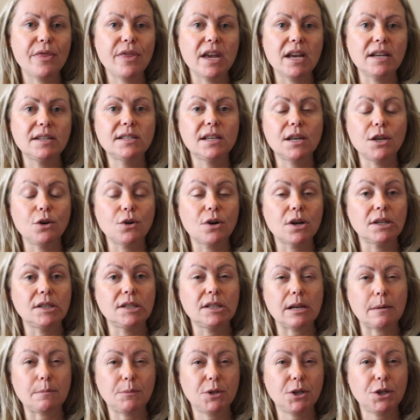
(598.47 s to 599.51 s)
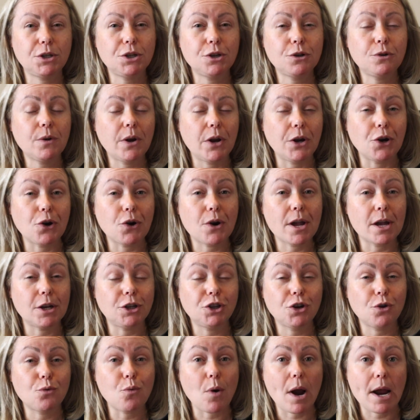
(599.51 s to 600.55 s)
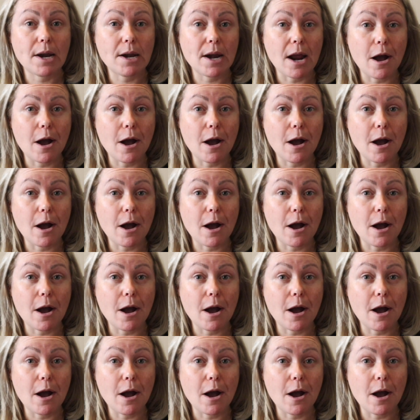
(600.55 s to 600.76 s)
things that you could substitute in your kitchen right